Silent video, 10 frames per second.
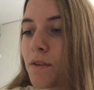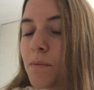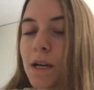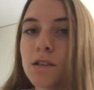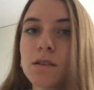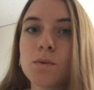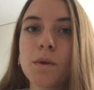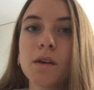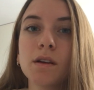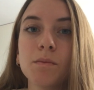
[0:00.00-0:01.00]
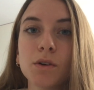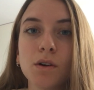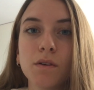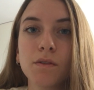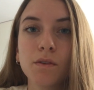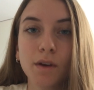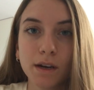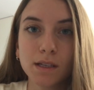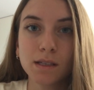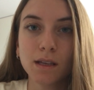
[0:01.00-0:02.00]
if it matches with the number of
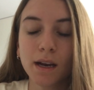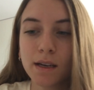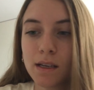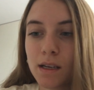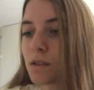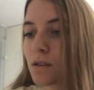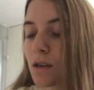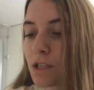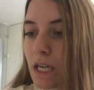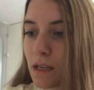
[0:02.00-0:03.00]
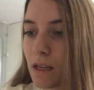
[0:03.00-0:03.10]
credits that I need. Just gonna check